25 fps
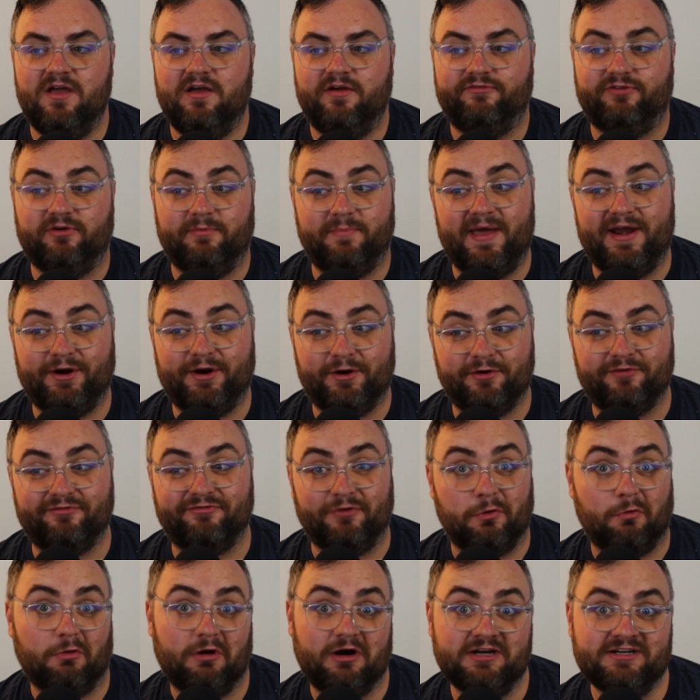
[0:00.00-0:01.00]
for better or
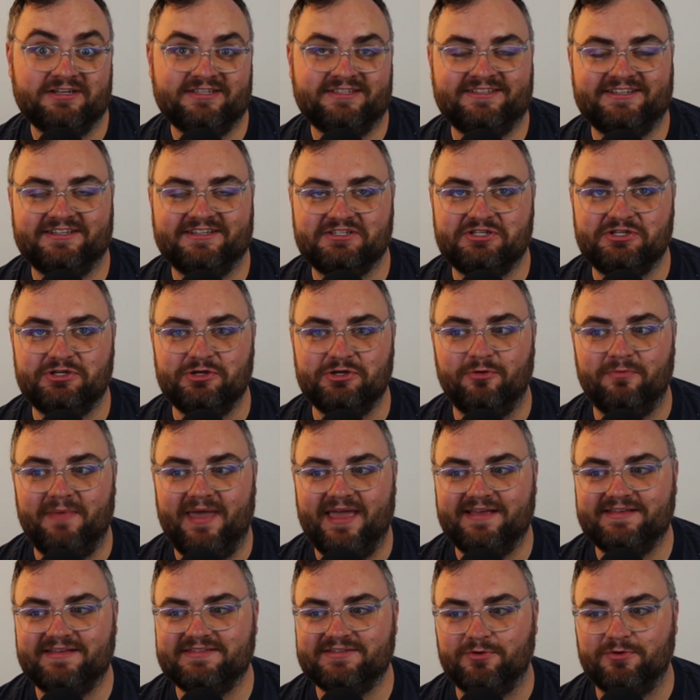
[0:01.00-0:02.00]
for worse, to
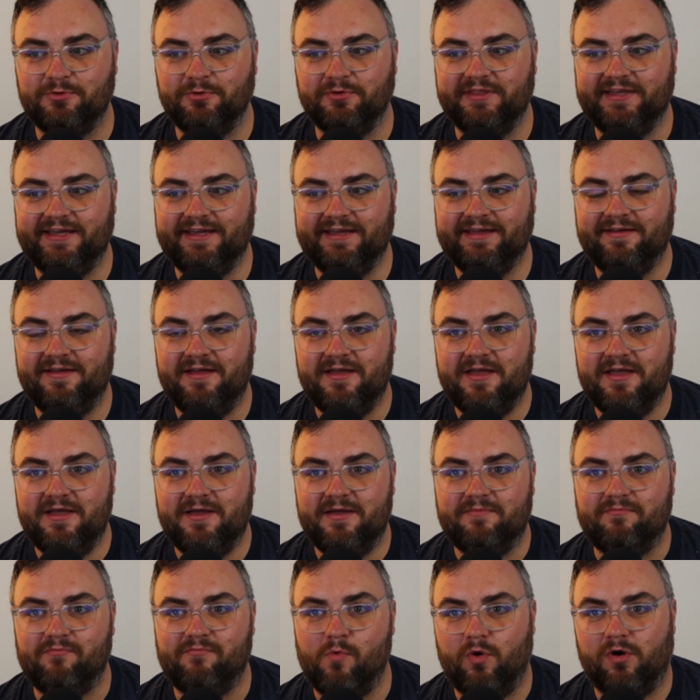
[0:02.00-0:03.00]
make schooling
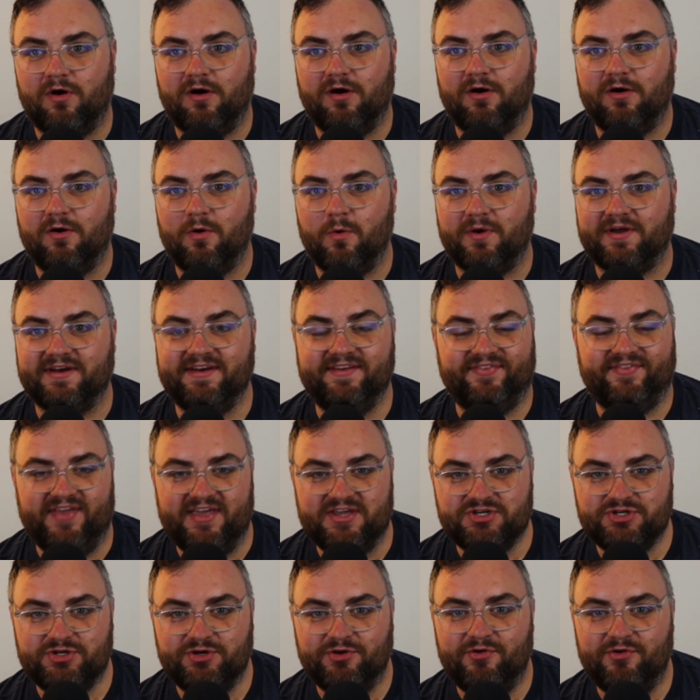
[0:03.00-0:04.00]
more
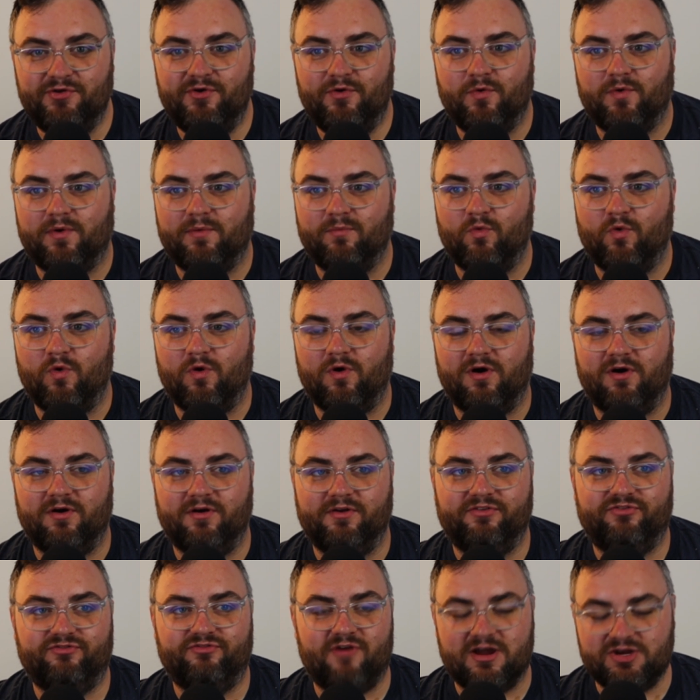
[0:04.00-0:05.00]
organizational or
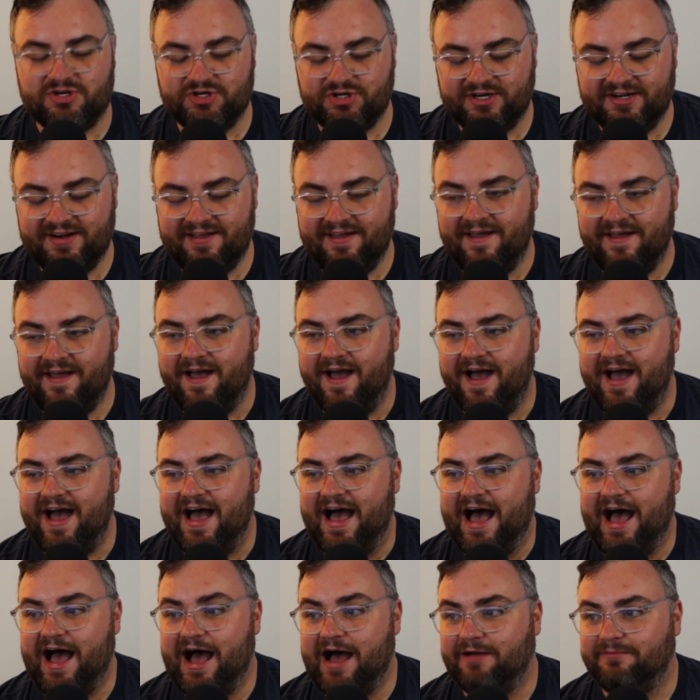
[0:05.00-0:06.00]
more structured.
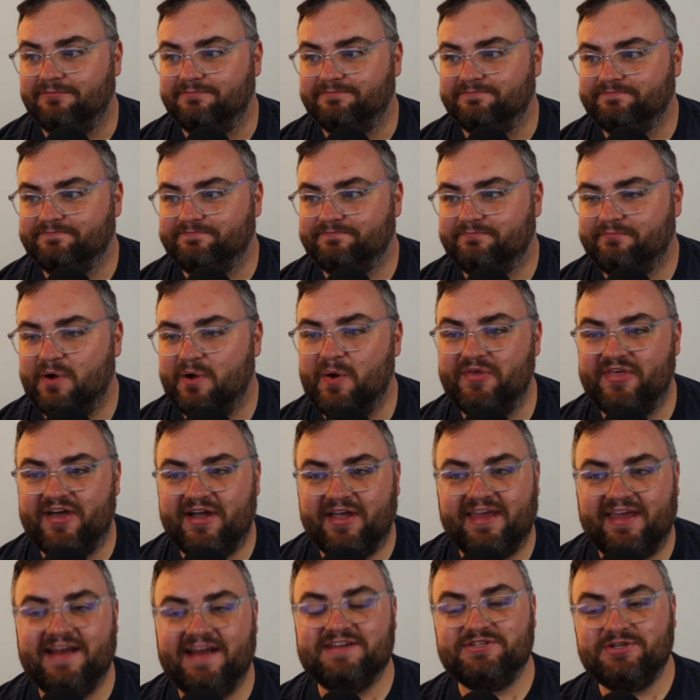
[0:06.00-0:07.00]
But
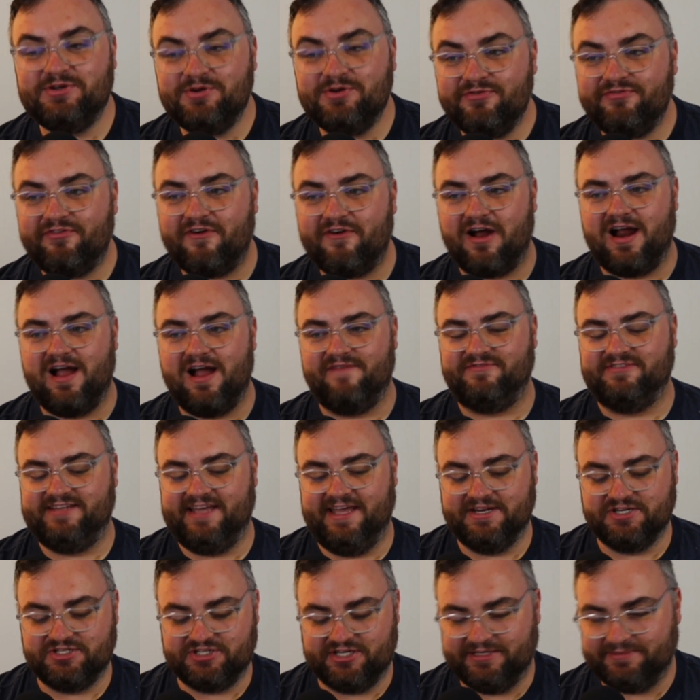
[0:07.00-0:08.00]
without getting too far off the
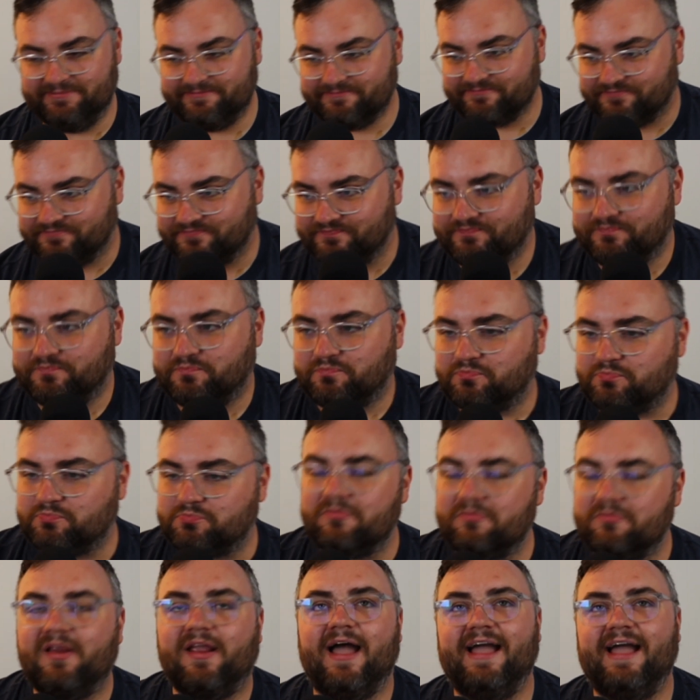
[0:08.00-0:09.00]
tangent,
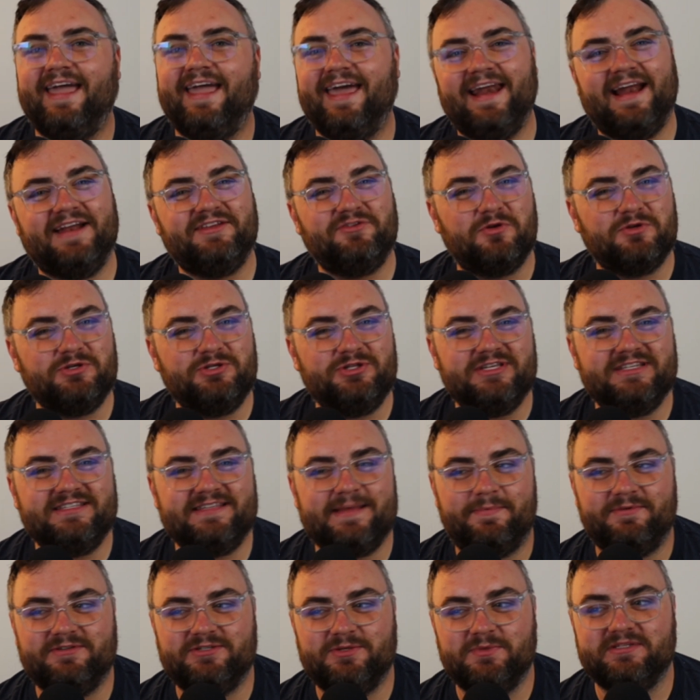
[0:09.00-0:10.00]
again, I told you this
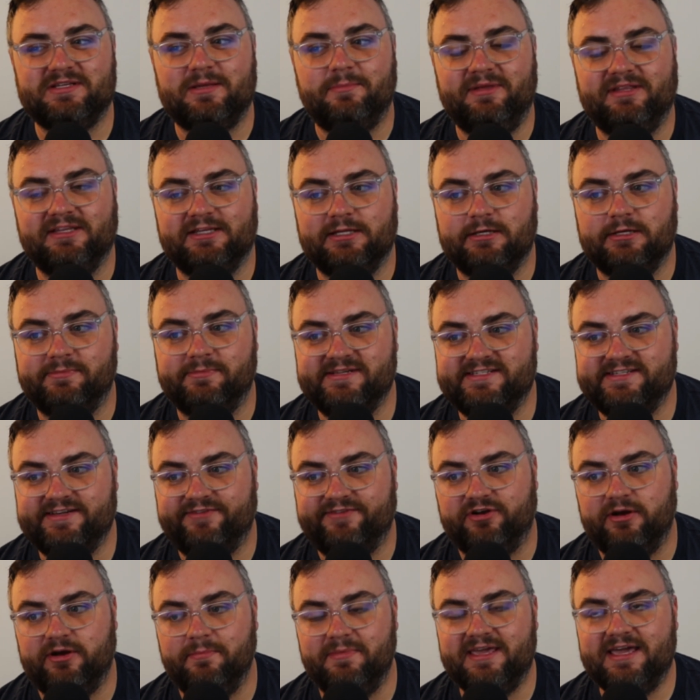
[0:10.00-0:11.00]
episode was going to be a little bit
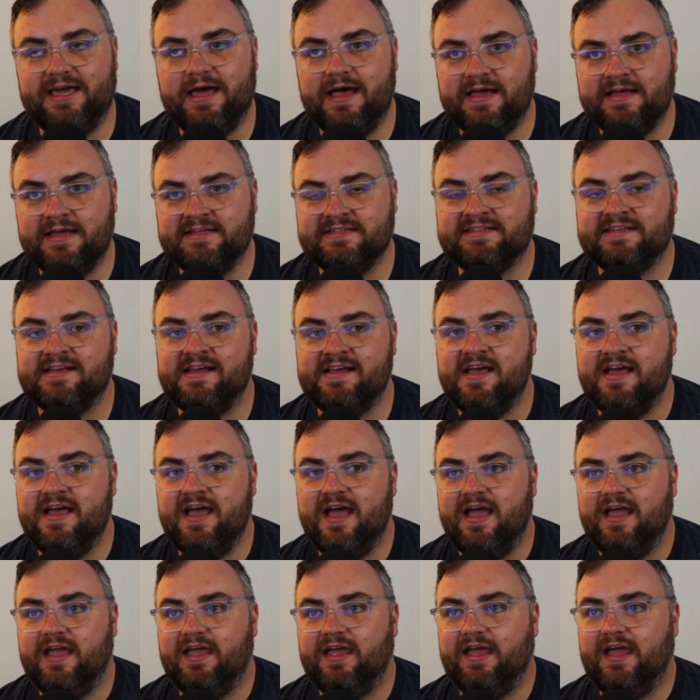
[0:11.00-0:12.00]
different because
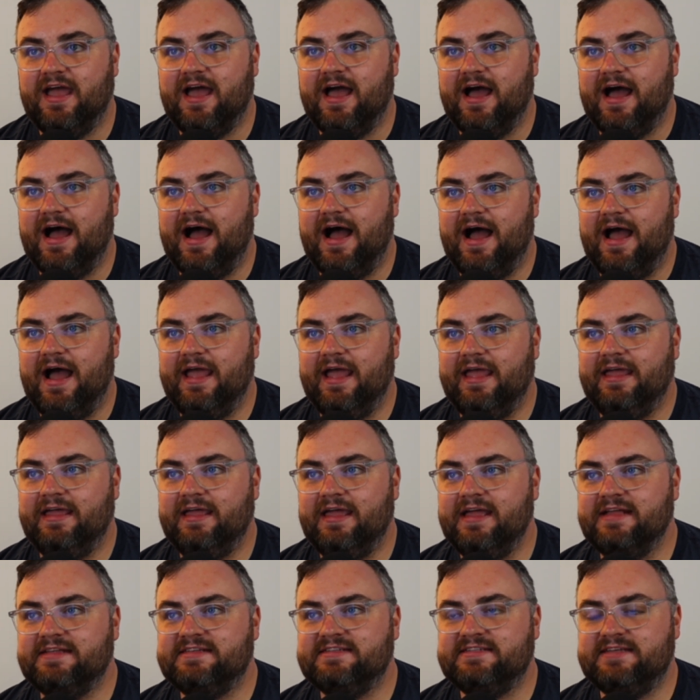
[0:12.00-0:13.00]

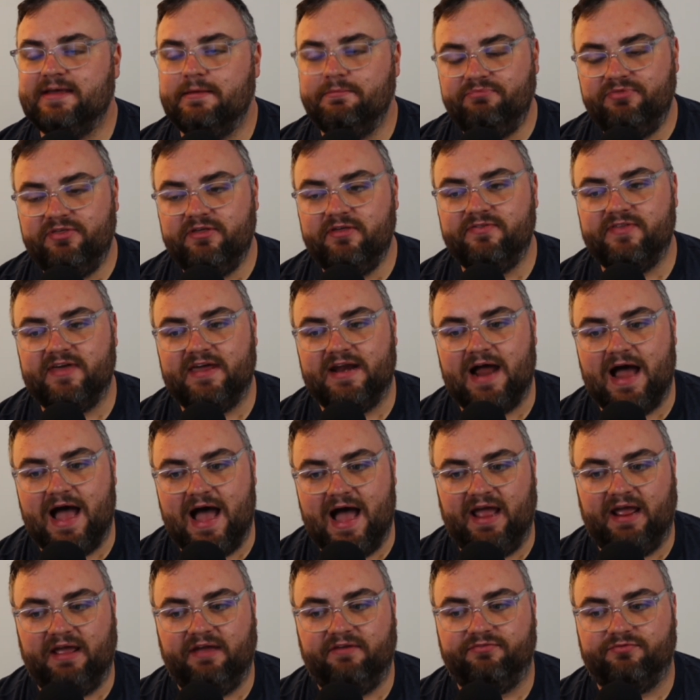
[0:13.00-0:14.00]
it's something that
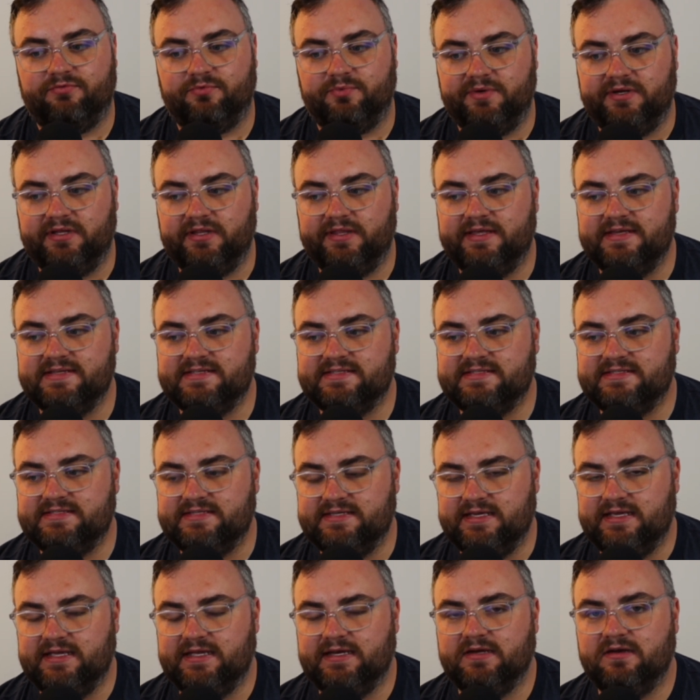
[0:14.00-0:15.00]
I've really
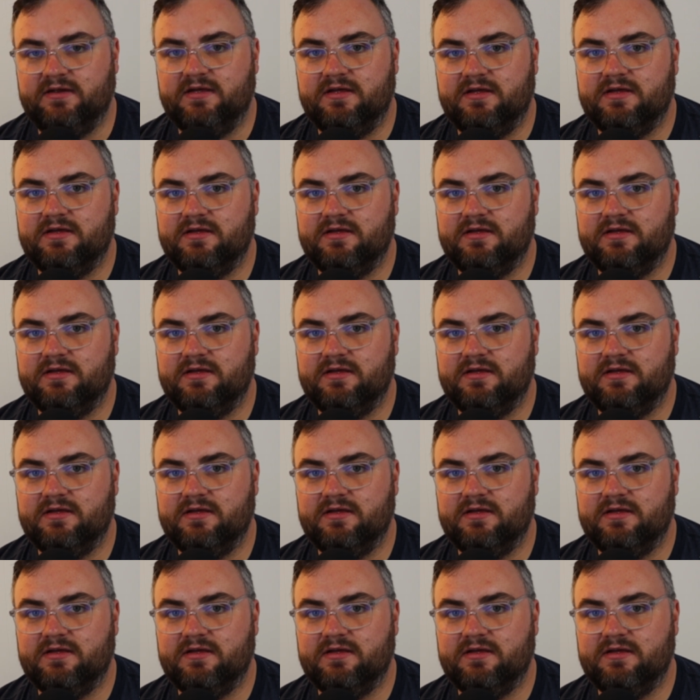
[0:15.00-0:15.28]
seen